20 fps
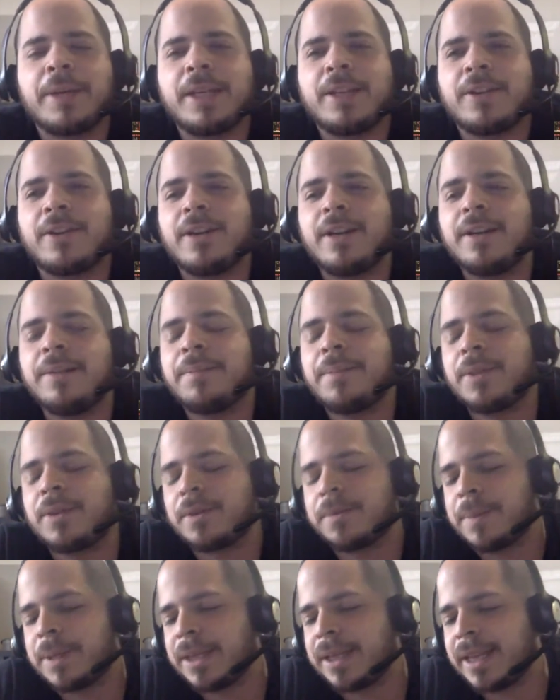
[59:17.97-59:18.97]
either
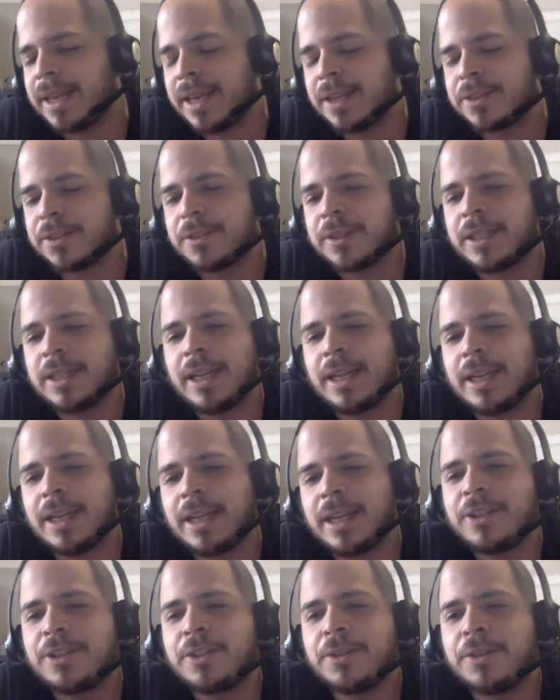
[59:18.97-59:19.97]
either be canceled in
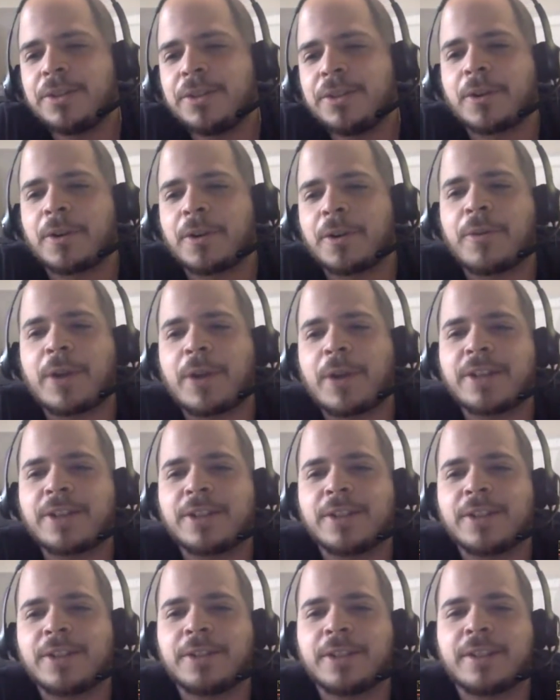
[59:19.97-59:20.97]
eight issues or
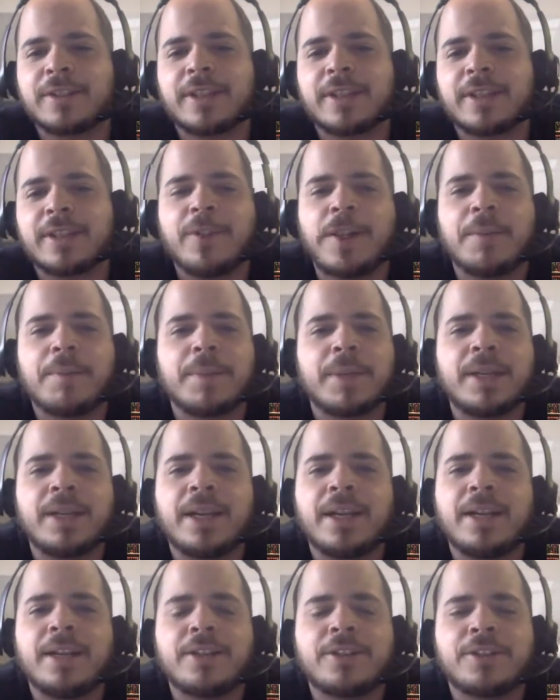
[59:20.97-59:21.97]
Fraction will just give up
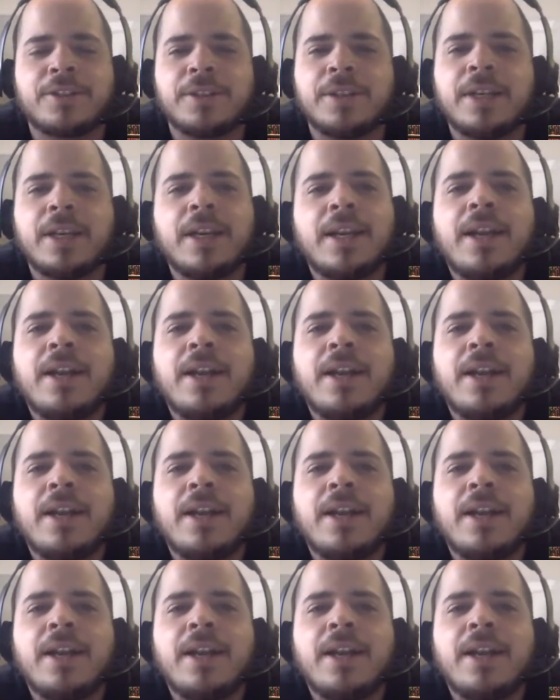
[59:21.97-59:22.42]
in eight issues.